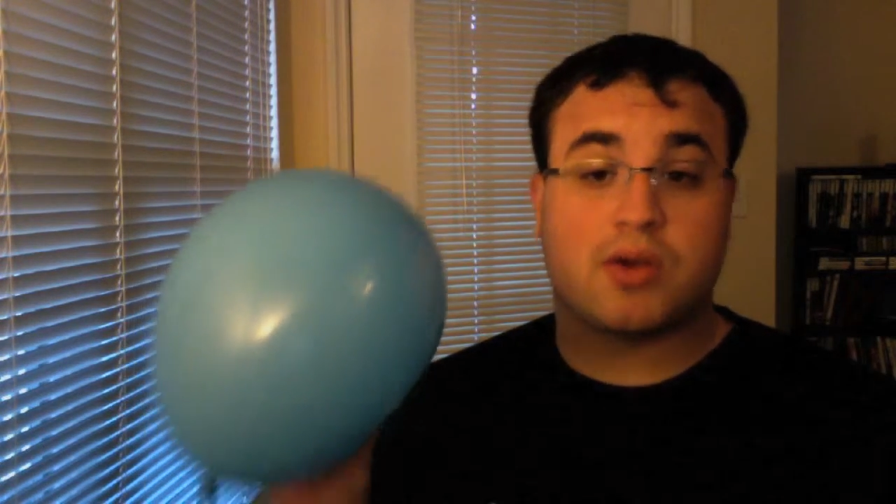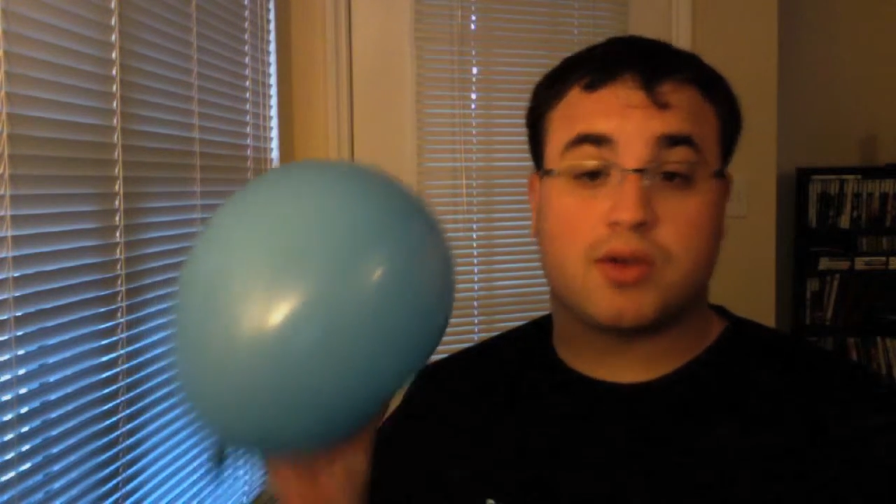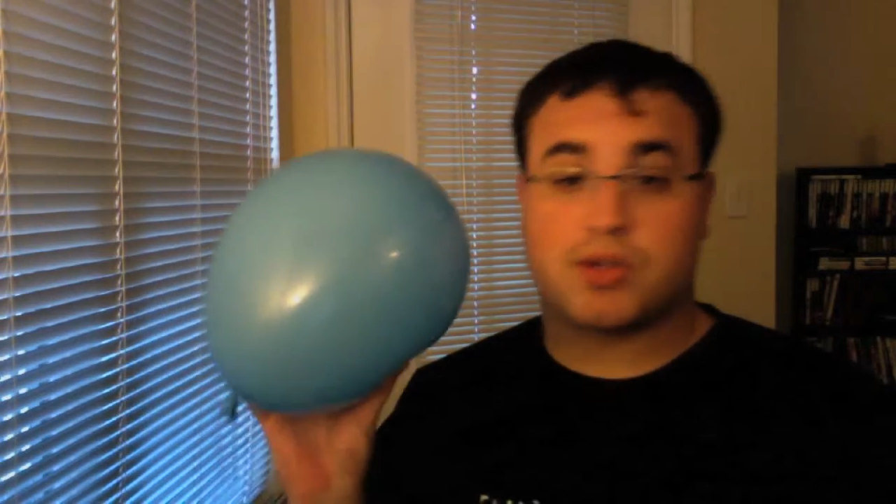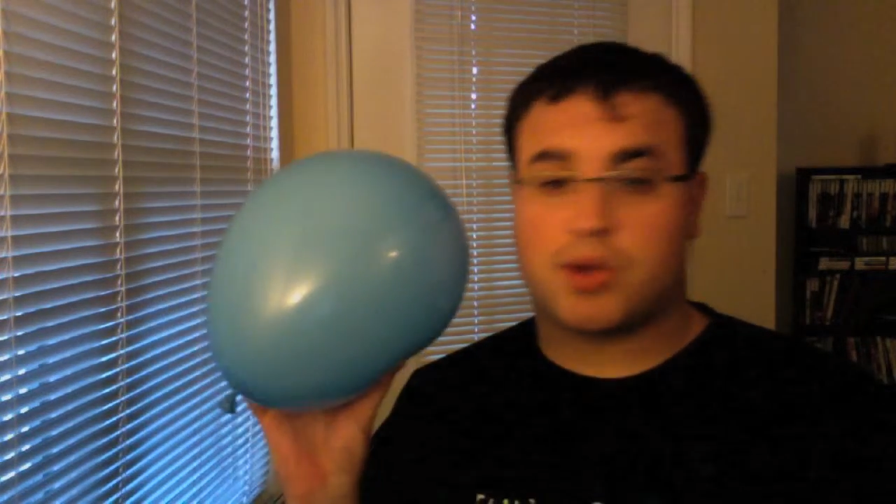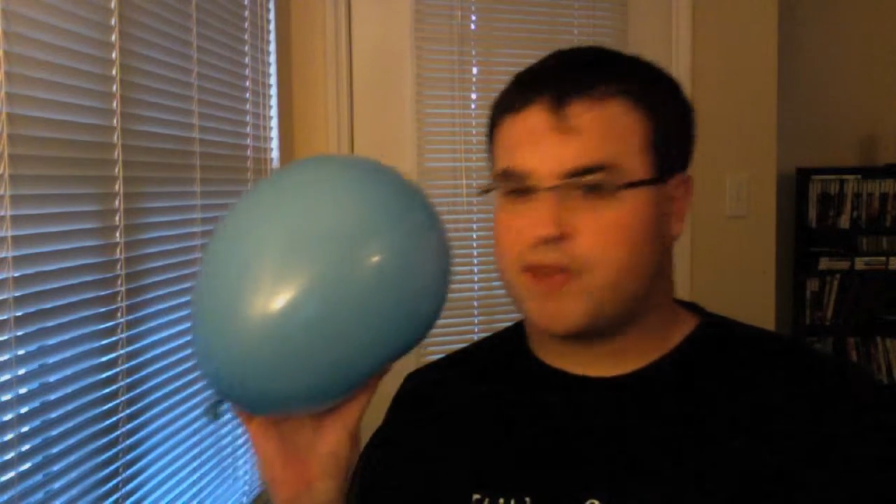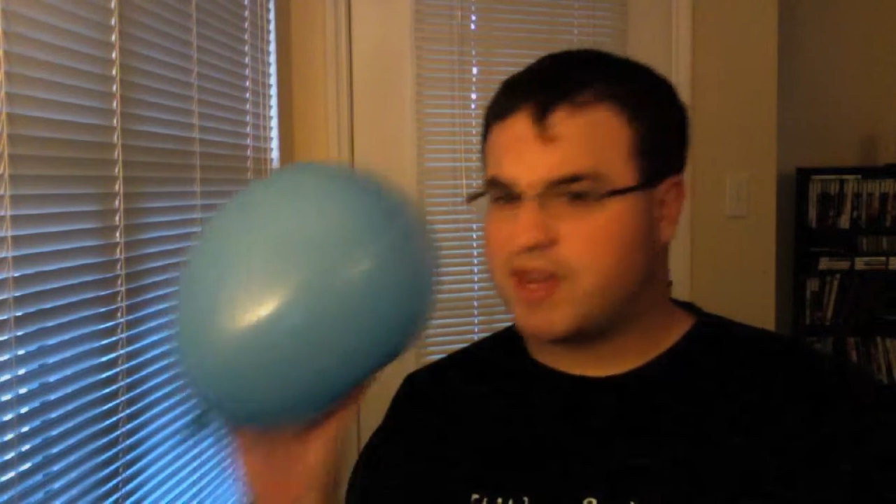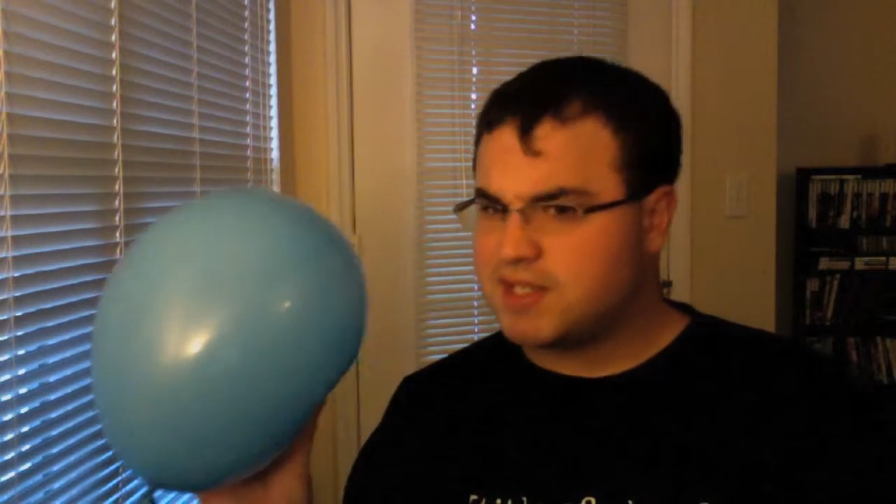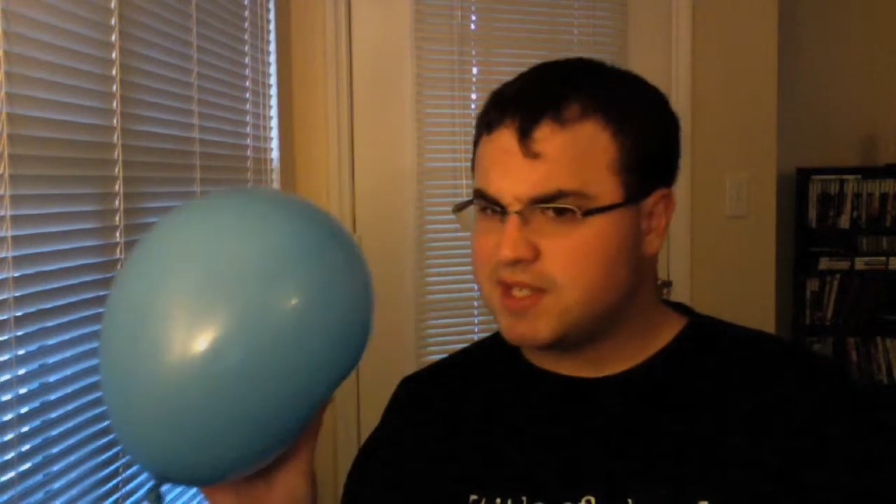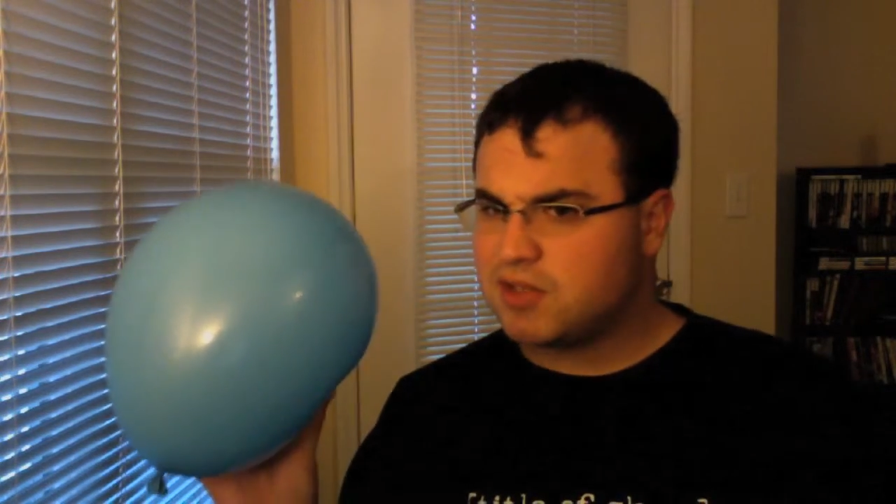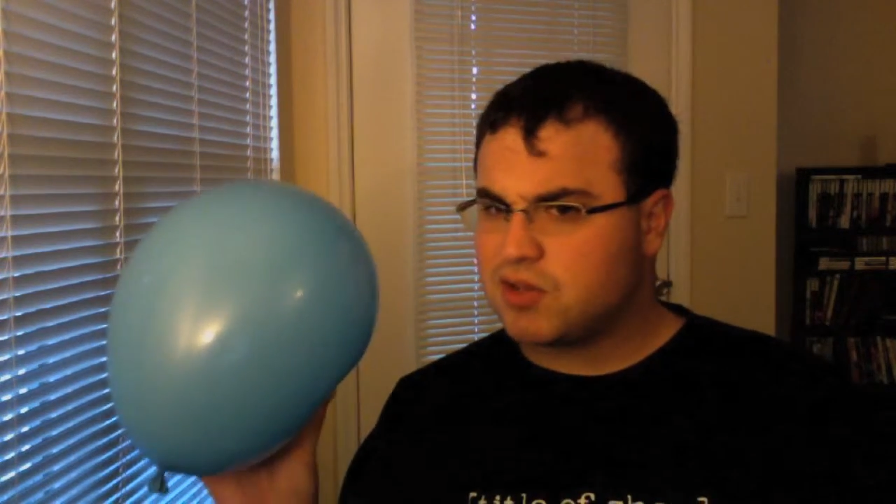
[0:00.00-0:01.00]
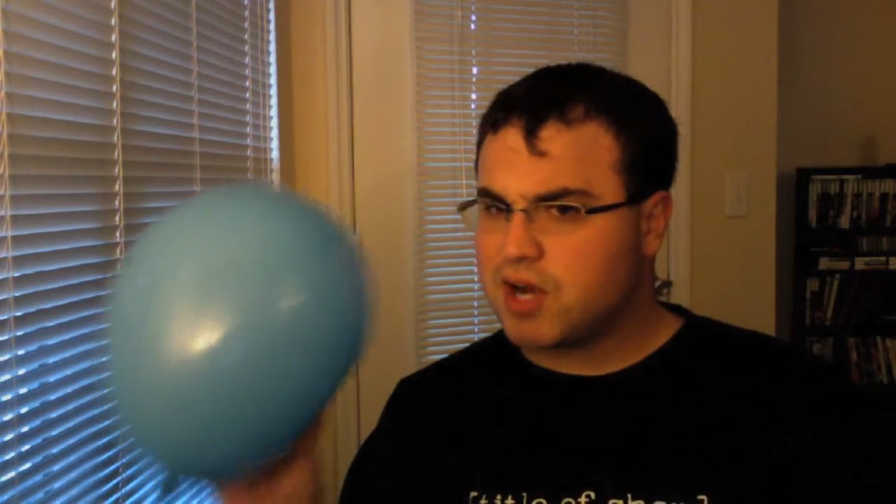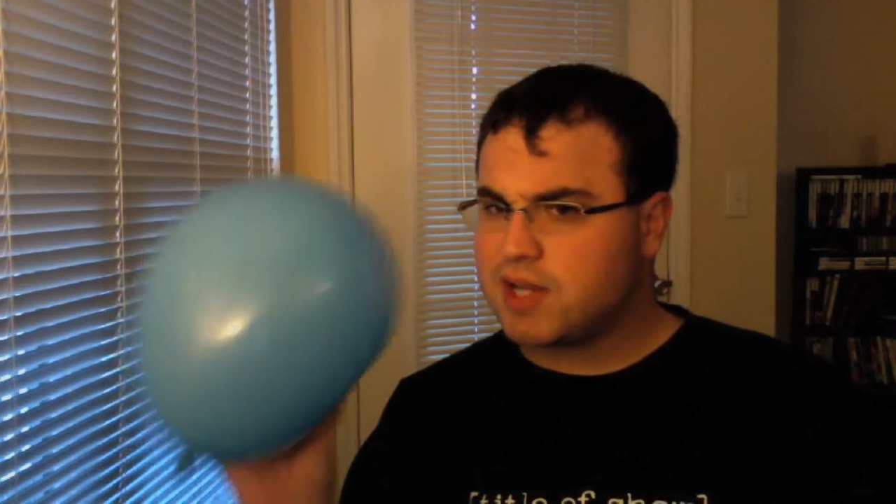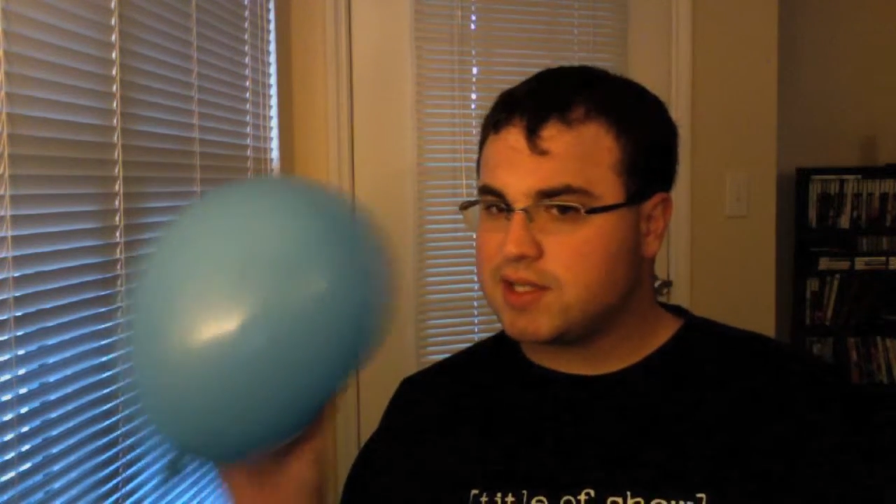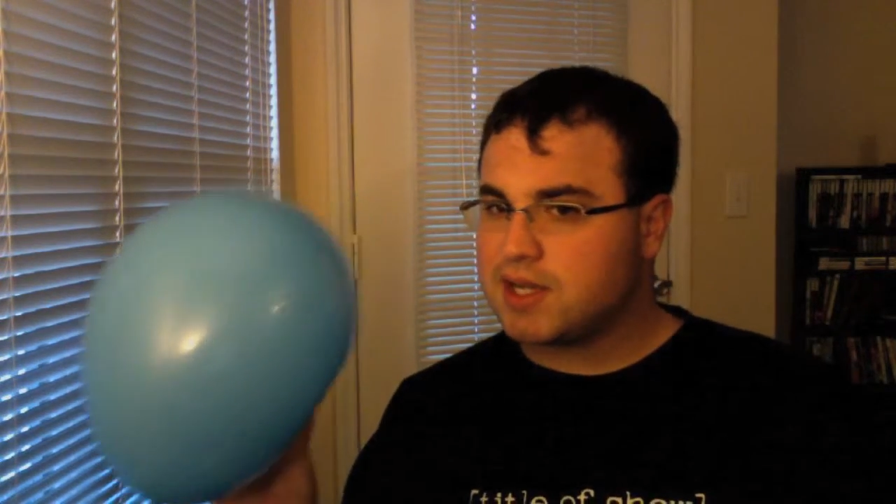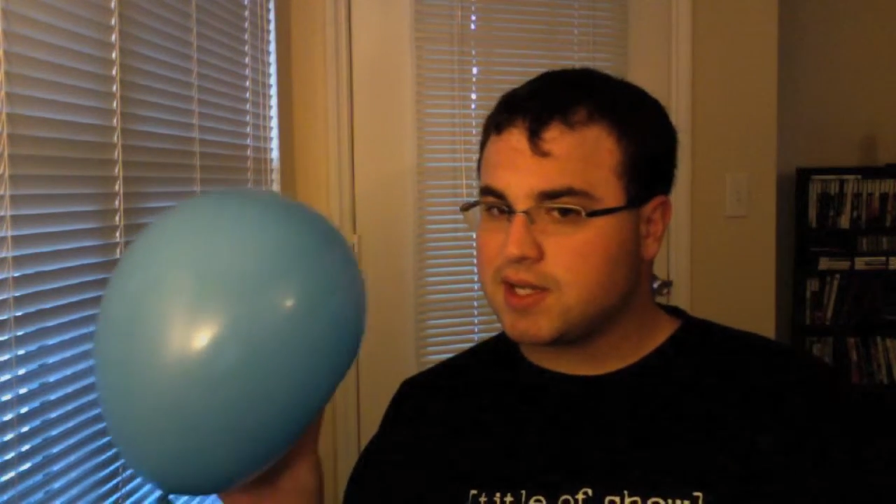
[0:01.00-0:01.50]
So if I try to
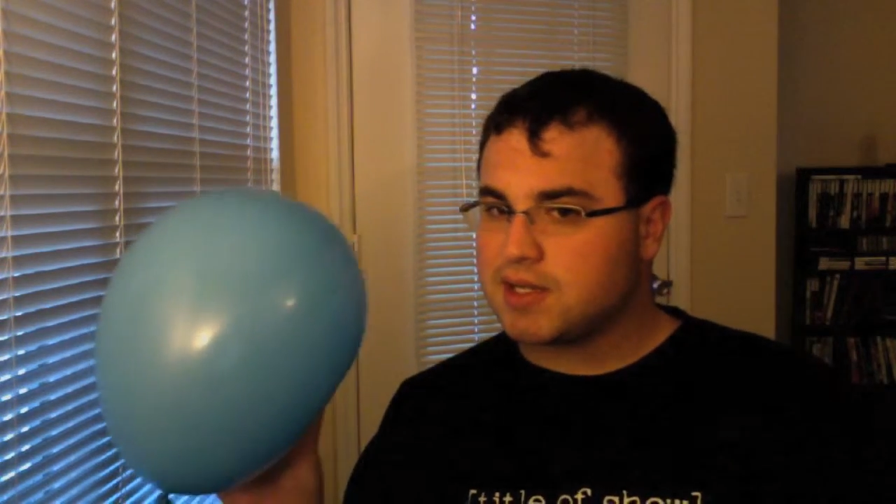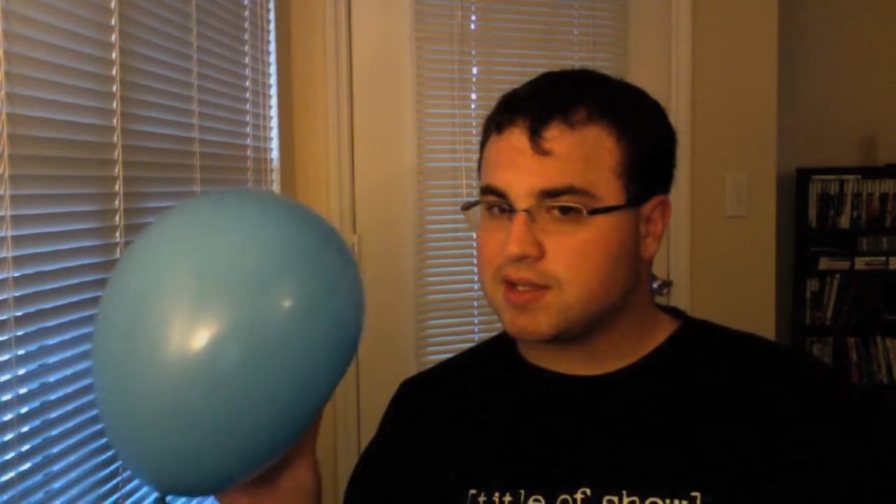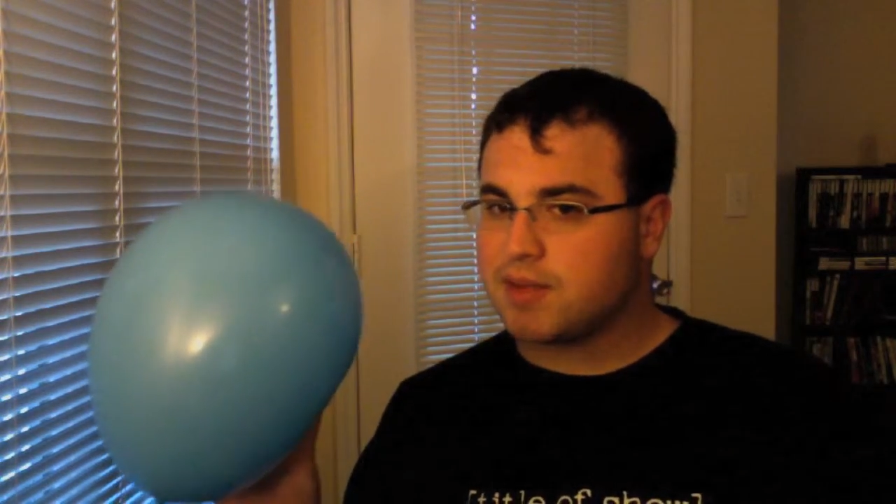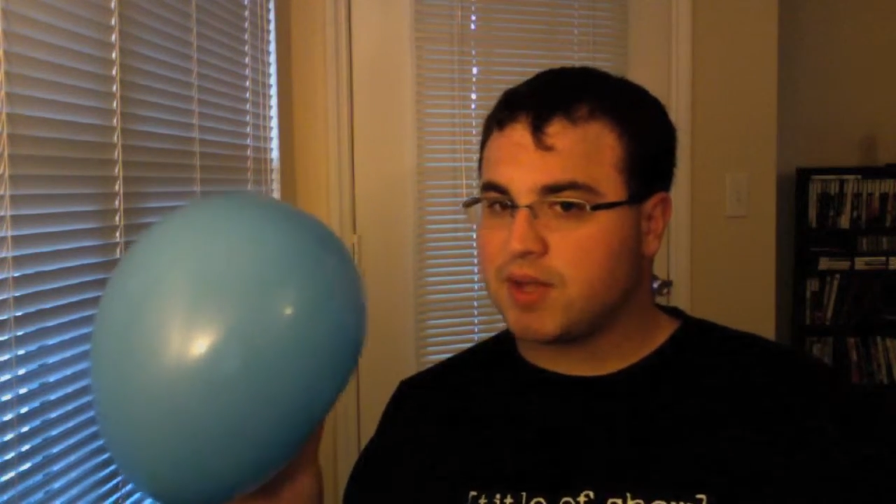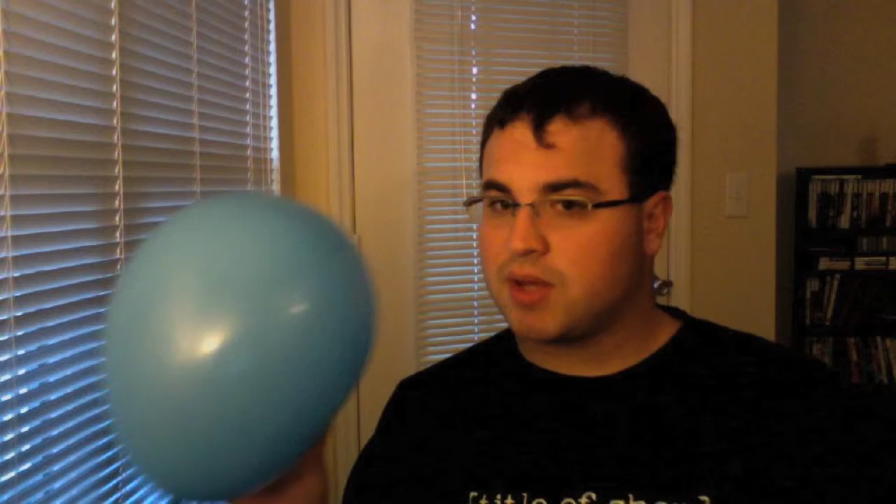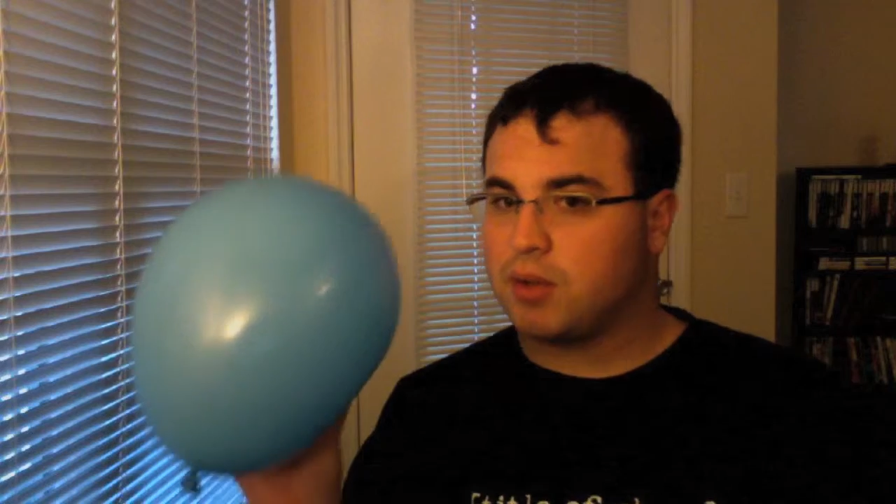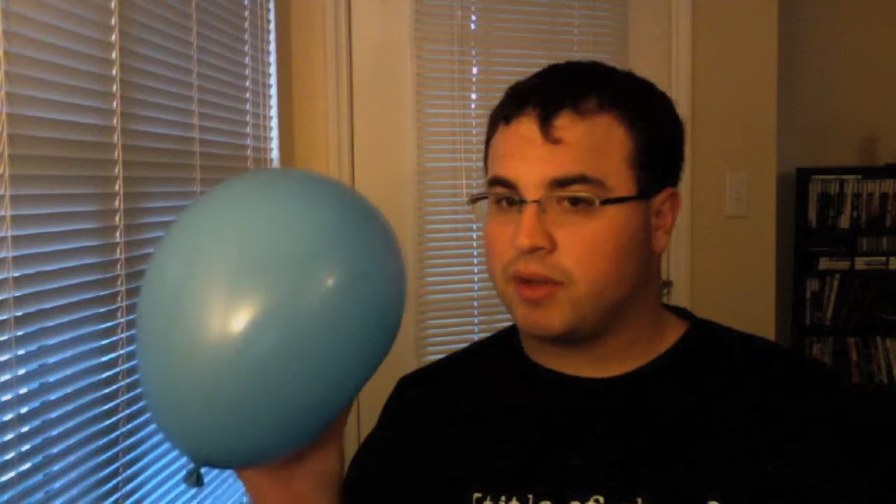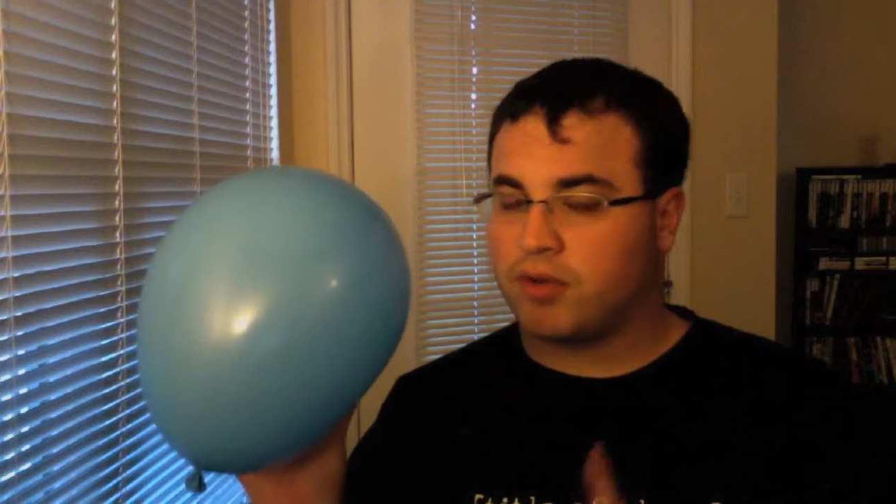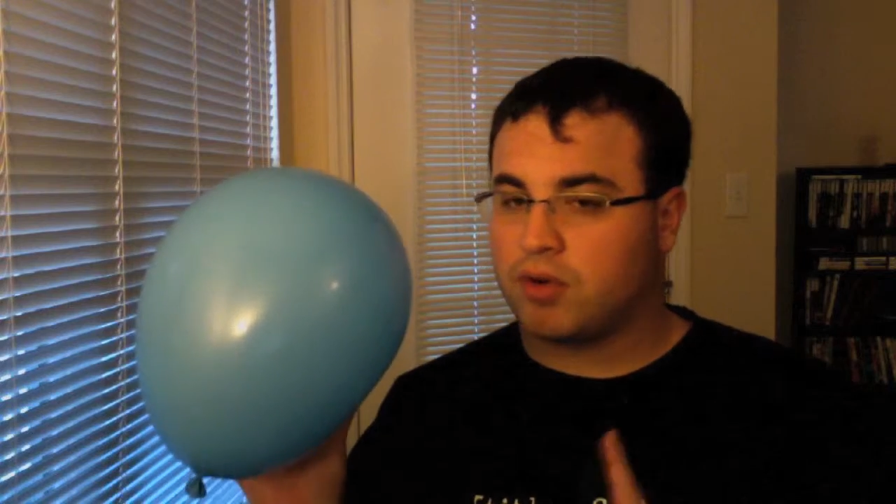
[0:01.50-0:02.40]
stick it to something, it will